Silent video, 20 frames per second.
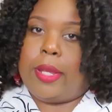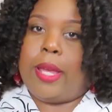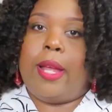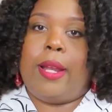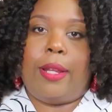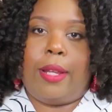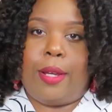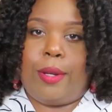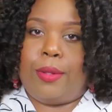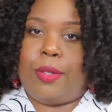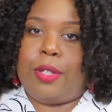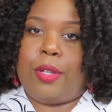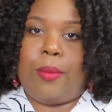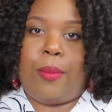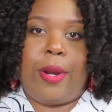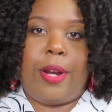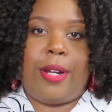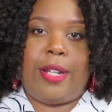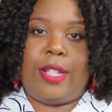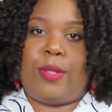Hello, you
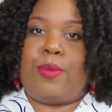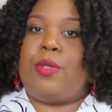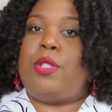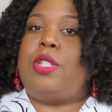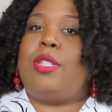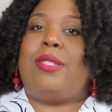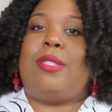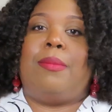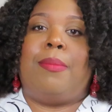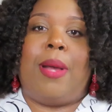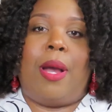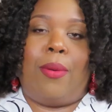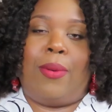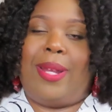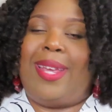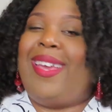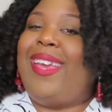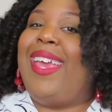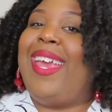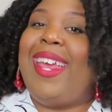can wear this with just
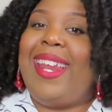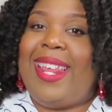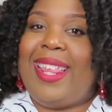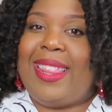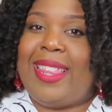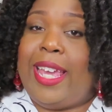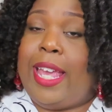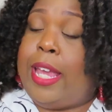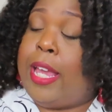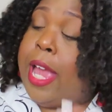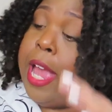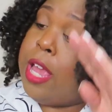about anything.